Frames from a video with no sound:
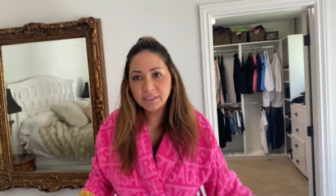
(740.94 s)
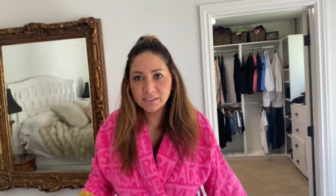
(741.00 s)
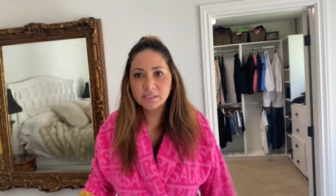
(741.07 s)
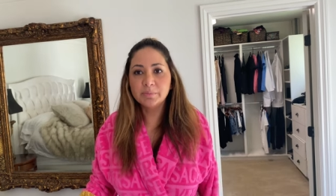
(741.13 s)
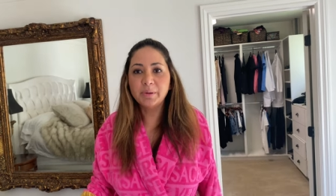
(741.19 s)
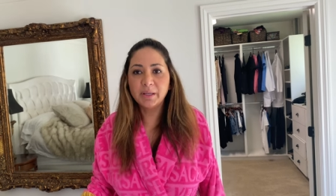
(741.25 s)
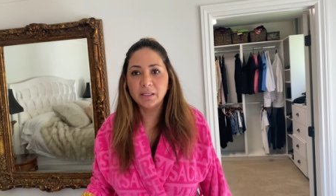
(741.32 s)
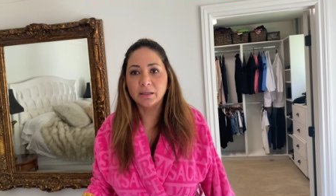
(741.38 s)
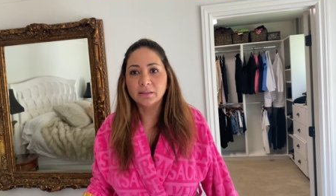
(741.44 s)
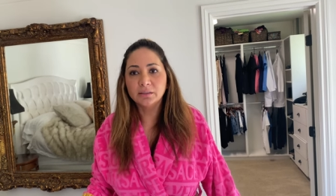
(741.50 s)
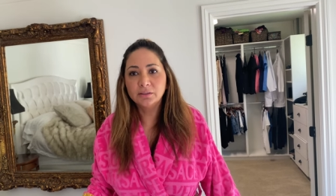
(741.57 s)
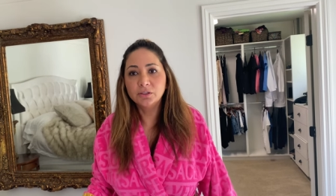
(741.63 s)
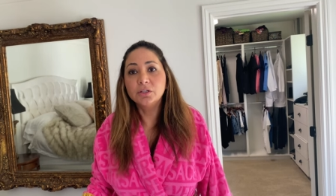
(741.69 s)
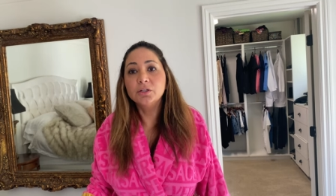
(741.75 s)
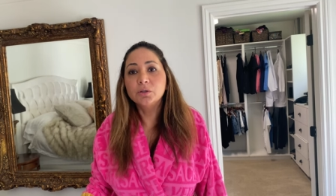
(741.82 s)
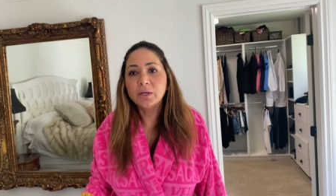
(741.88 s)
Isabella. They're
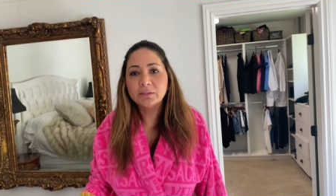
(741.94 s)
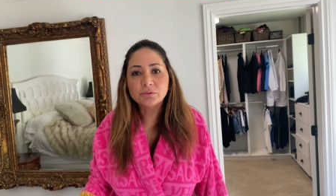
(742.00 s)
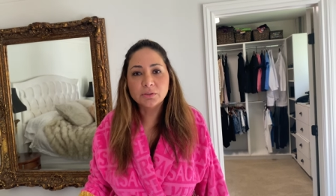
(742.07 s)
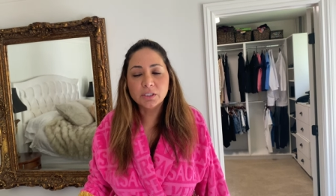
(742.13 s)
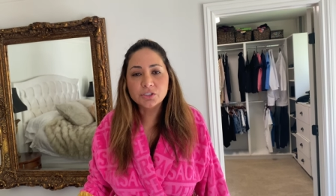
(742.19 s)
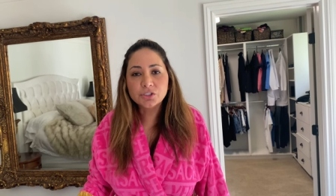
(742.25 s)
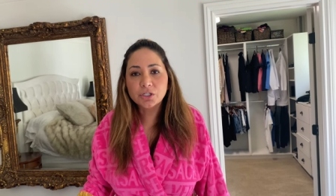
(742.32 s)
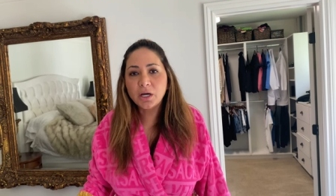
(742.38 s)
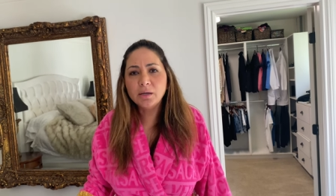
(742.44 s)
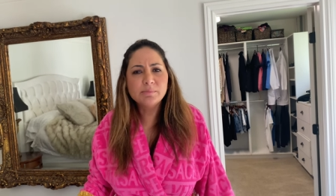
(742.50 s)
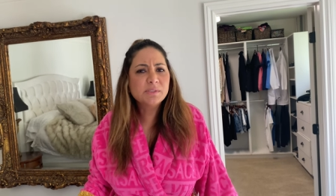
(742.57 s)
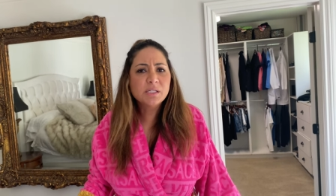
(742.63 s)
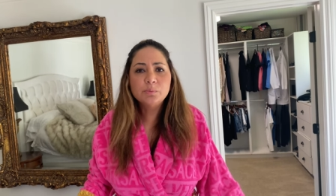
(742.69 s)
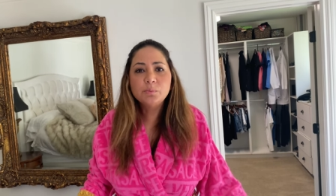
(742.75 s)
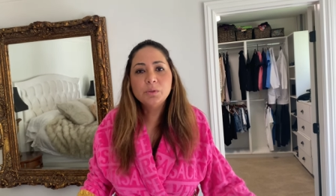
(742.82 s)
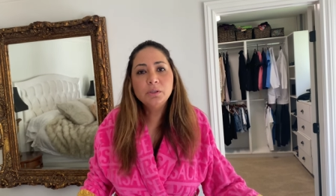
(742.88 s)
going to go out to lunch. I'm um,
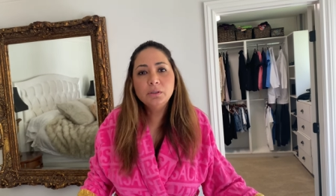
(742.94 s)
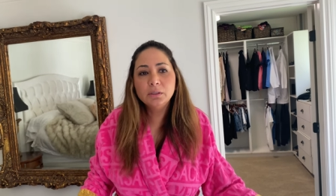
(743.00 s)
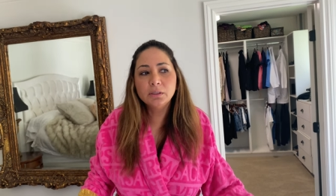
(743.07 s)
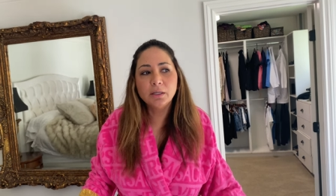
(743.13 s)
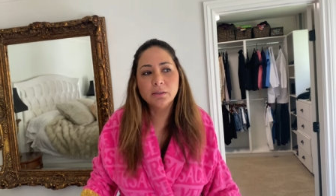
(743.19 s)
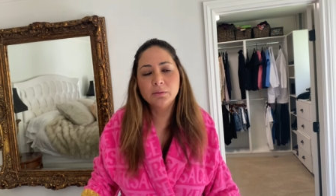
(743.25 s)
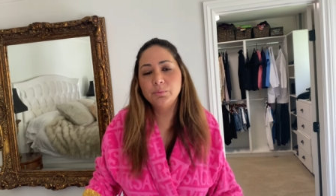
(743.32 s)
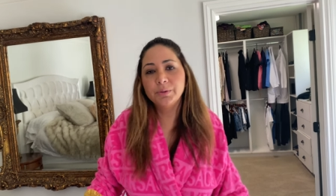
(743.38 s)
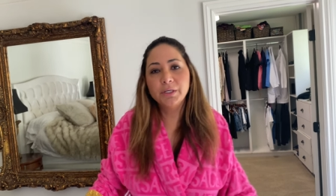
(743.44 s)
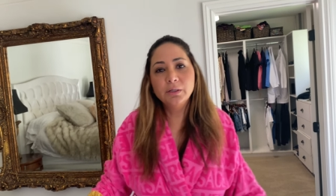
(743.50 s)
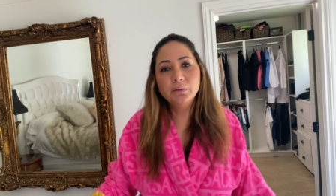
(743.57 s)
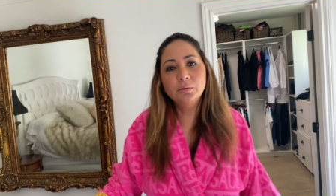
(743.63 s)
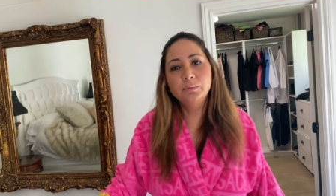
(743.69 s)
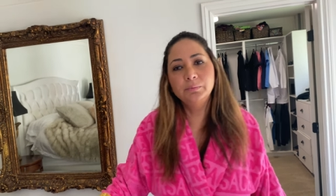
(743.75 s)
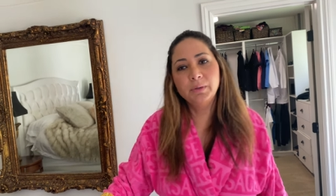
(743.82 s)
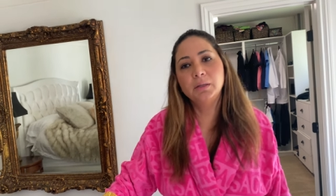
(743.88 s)
somewhere in like
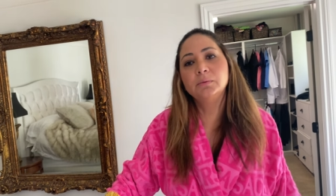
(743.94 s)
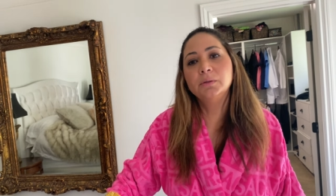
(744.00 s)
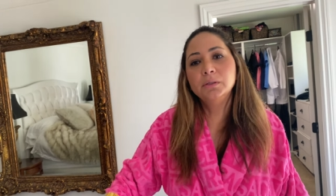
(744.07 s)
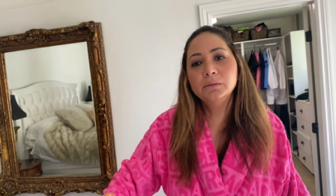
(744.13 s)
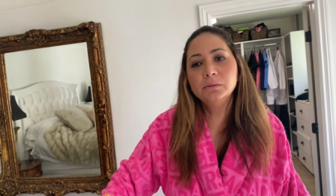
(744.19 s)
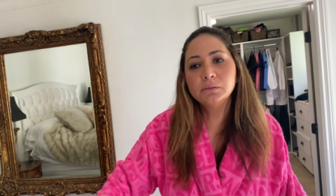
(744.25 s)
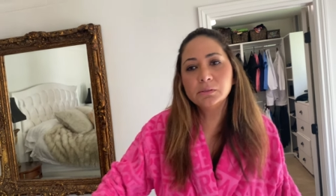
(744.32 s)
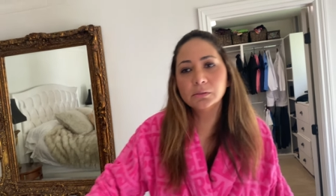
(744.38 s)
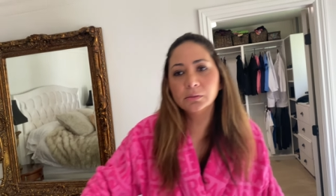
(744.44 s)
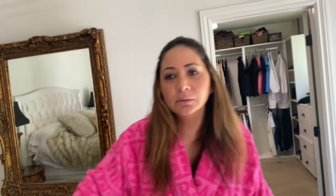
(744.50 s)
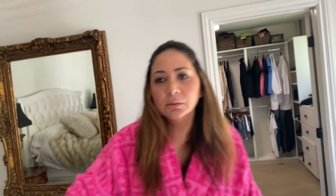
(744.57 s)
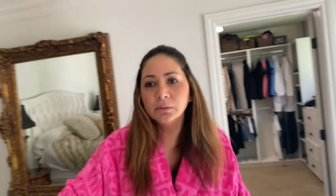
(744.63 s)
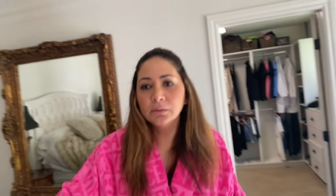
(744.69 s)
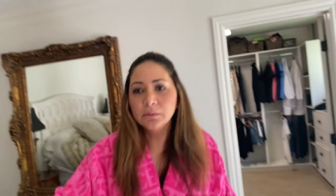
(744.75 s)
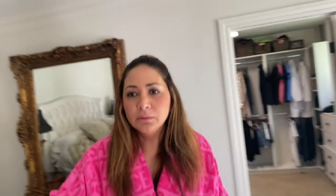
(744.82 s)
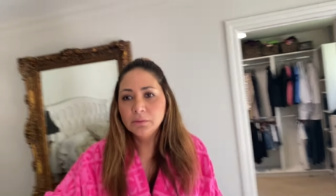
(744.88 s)
WeHo, Melrose. Oh,
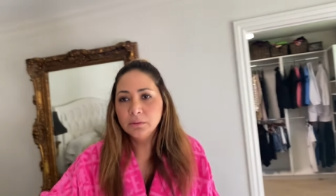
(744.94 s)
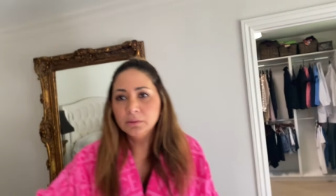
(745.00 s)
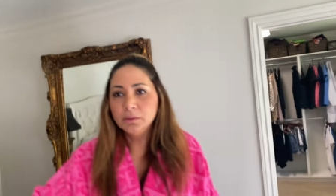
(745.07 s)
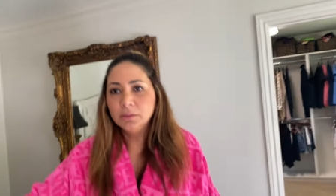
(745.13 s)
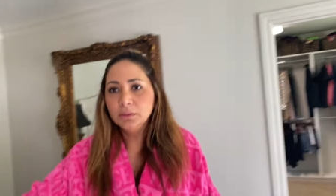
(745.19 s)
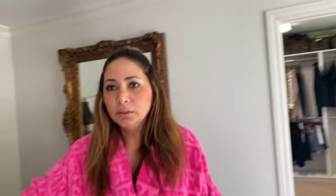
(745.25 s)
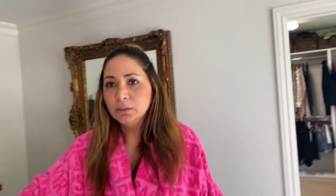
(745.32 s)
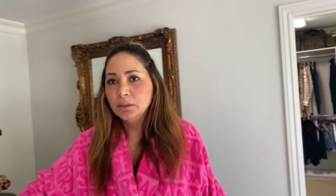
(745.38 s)
they're fun.